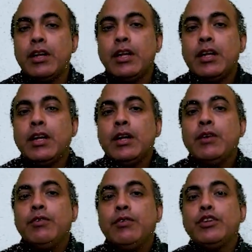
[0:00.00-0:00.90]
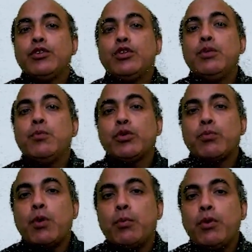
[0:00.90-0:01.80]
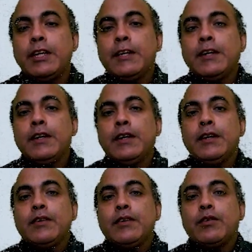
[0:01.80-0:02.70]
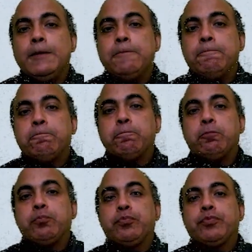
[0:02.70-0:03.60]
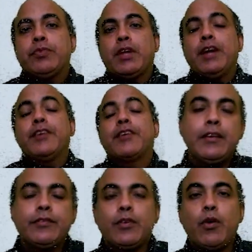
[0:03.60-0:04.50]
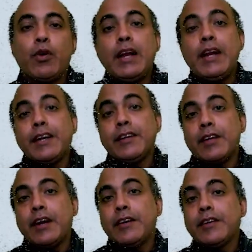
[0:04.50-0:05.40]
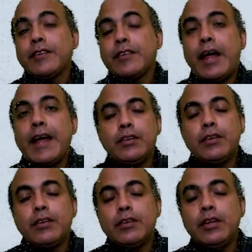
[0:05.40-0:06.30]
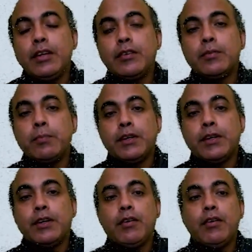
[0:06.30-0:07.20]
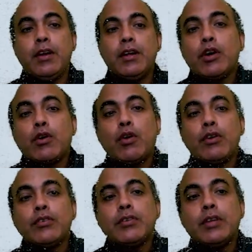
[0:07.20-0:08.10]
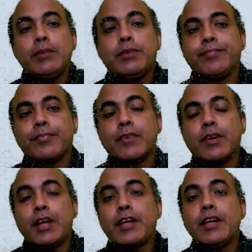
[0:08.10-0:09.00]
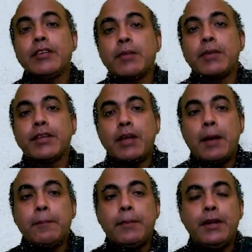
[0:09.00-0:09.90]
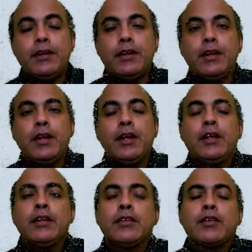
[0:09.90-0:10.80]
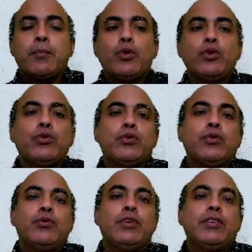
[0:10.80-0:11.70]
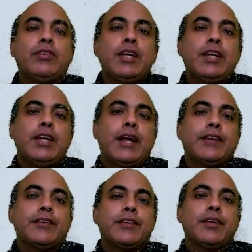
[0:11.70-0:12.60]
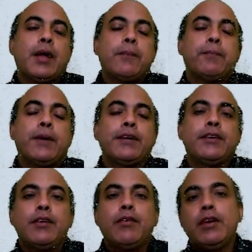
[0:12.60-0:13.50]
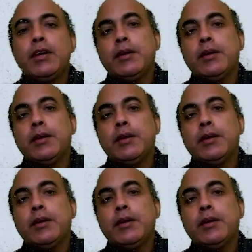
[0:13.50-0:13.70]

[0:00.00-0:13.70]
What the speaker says: which is the most popular one. So let us see and try to understand. Okay, let us understand this particular concept taking some example. Suppose we say that a particular